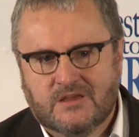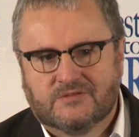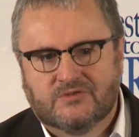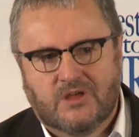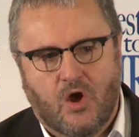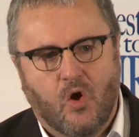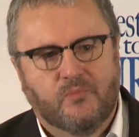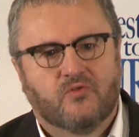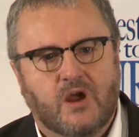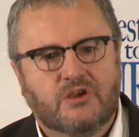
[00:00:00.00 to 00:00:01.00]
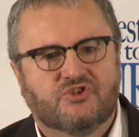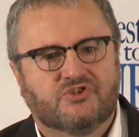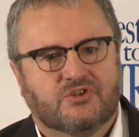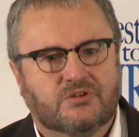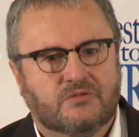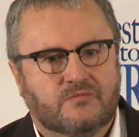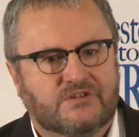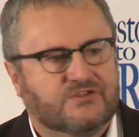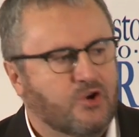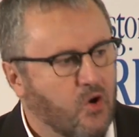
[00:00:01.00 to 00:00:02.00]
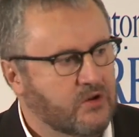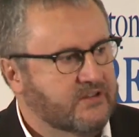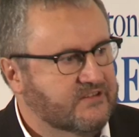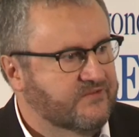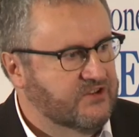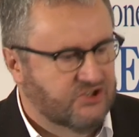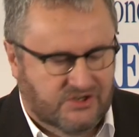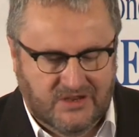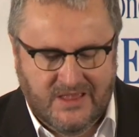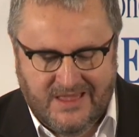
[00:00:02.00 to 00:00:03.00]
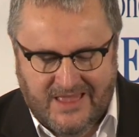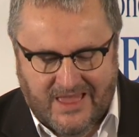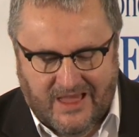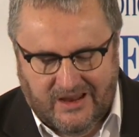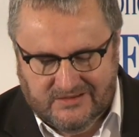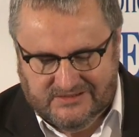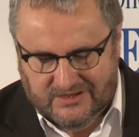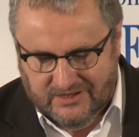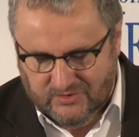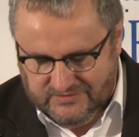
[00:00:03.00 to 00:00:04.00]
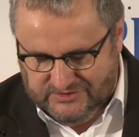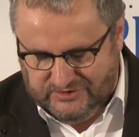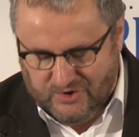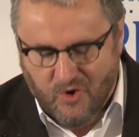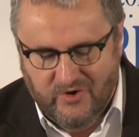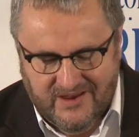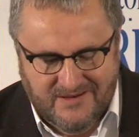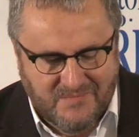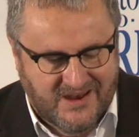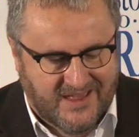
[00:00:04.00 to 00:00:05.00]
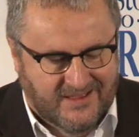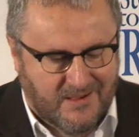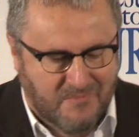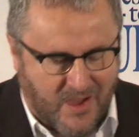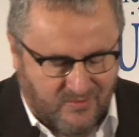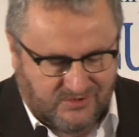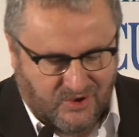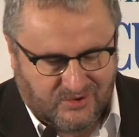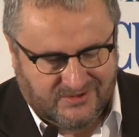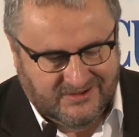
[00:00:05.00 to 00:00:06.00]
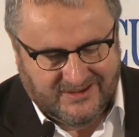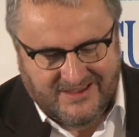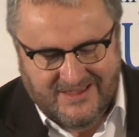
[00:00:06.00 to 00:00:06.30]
So that operation restored his vision. And I'll tell you a little story in a minute about Donald.